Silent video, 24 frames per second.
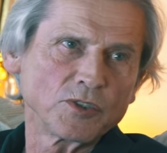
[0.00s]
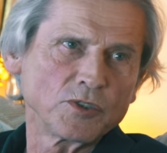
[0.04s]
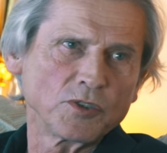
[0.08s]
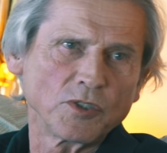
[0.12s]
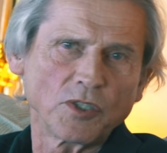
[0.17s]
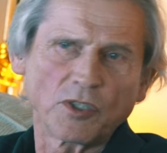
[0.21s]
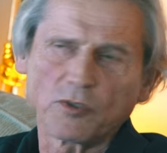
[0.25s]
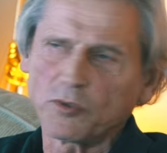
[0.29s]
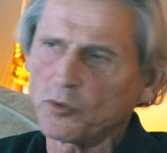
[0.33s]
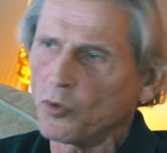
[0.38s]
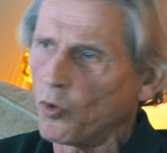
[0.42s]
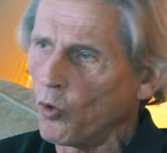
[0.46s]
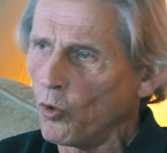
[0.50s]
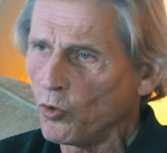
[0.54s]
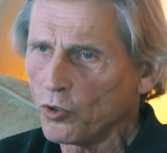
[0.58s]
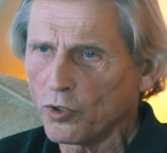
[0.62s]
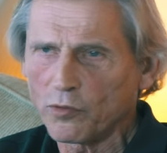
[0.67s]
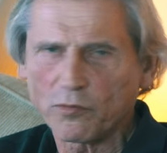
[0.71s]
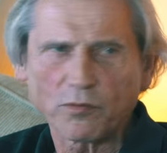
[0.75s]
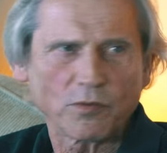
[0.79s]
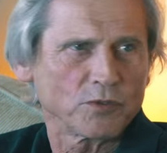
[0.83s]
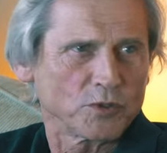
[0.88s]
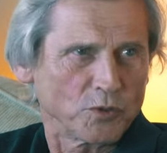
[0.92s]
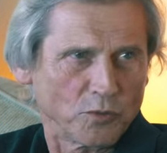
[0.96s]
You, all
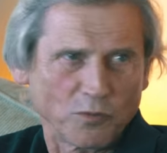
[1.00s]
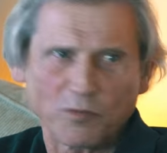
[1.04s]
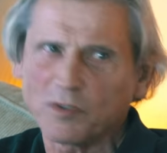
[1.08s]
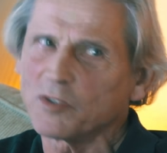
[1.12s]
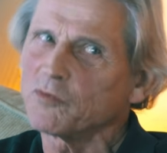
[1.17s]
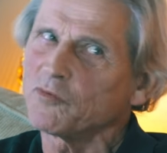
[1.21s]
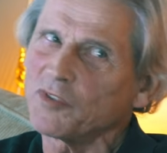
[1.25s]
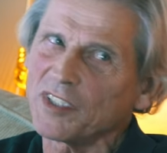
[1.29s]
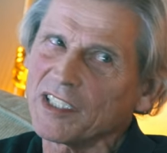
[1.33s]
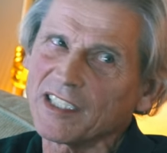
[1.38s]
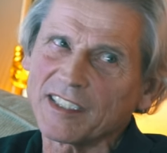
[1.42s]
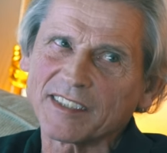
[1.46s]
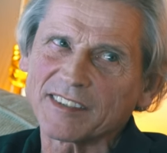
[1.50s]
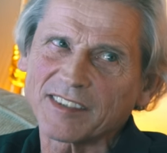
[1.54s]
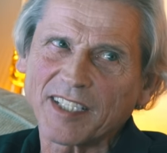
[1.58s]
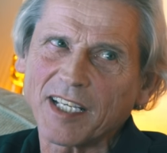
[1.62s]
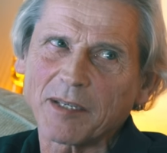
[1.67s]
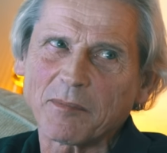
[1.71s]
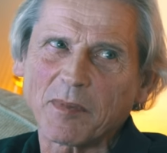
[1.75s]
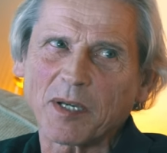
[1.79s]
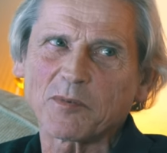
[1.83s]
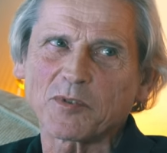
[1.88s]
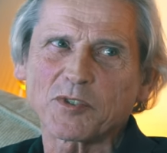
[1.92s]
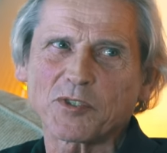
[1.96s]
of you would feel the
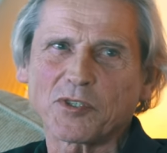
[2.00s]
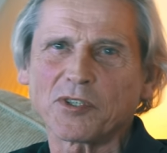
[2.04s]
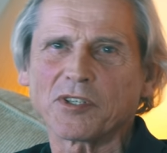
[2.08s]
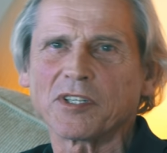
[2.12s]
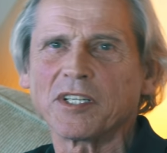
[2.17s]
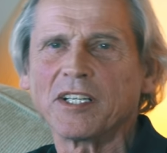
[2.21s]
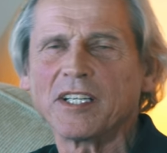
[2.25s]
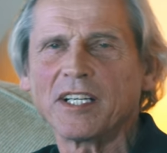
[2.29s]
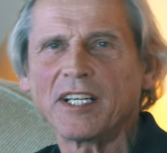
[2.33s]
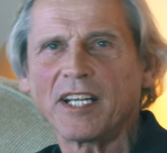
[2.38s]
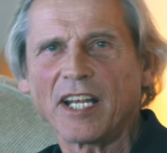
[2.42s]
same, I'm sure.